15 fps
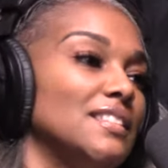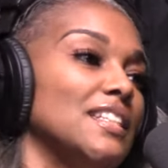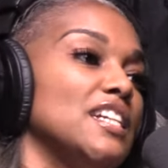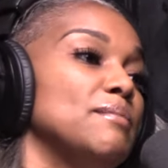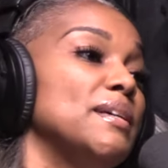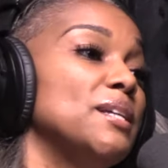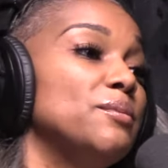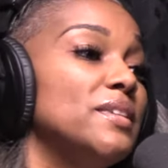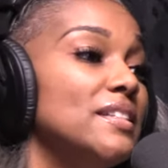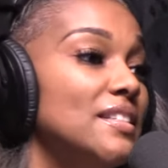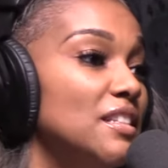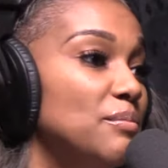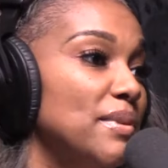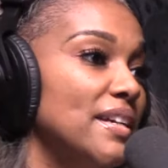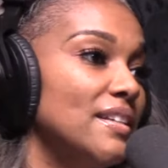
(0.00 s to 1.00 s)
Everybody want to see
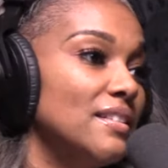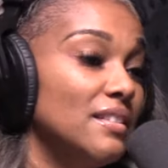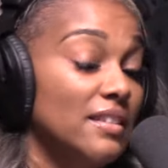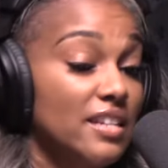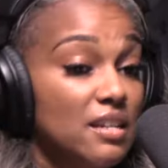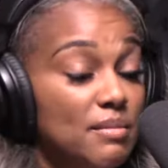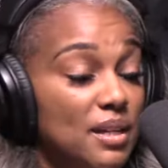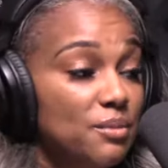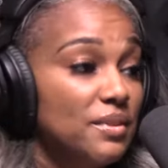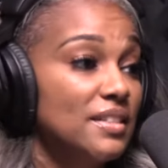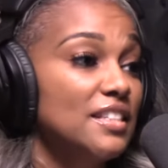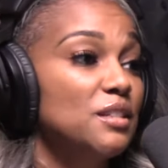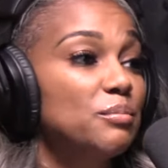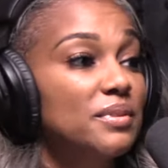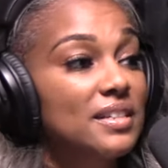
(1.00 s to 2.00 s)
the pastor. Everybody want to
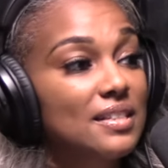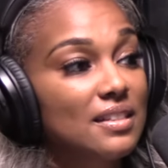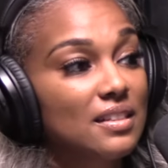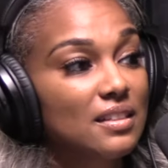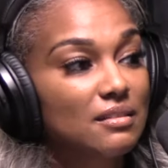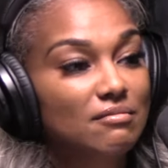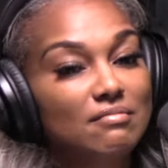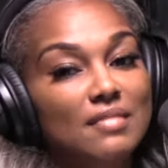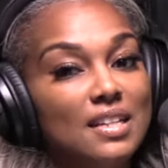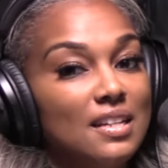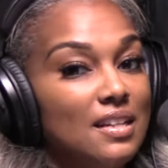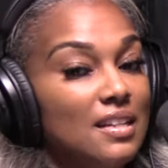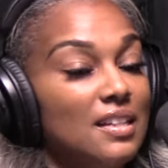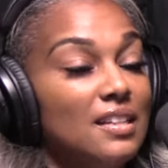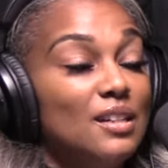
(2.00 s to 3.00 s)
see the president.
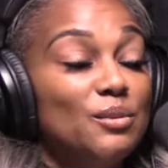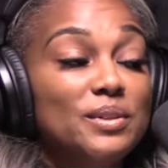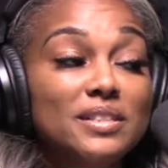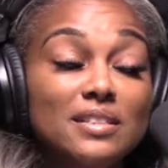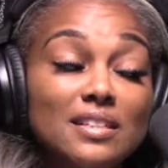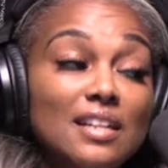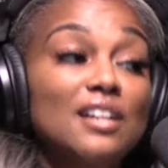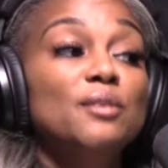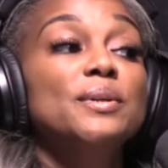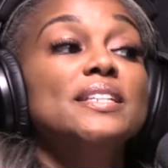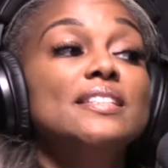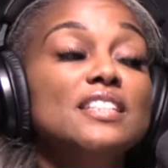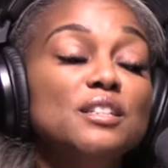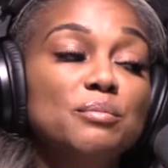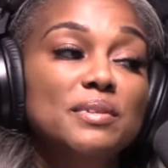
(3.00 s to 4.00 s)
Mm-hmm. We shouldn't always
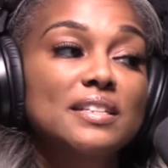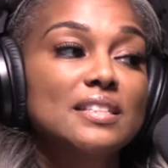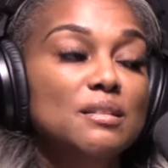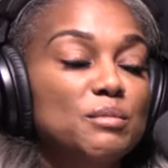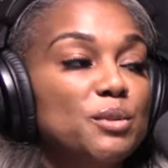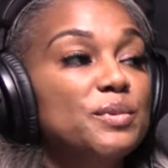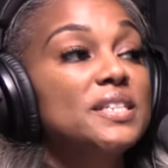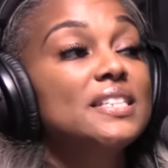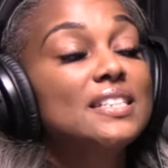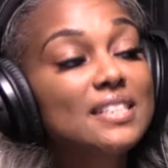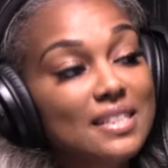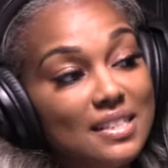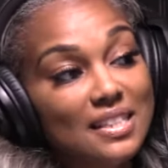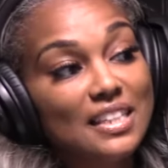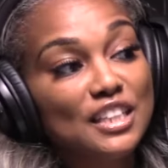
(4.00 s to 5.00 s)
see the president, but we should
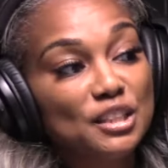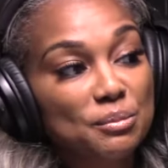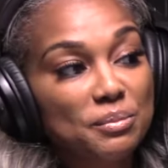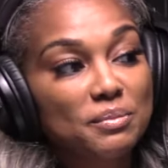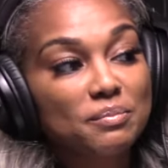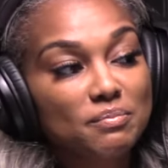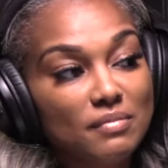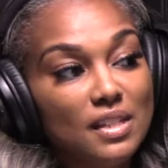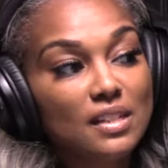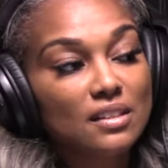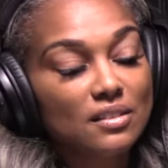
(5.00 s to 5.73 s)
see him, you know,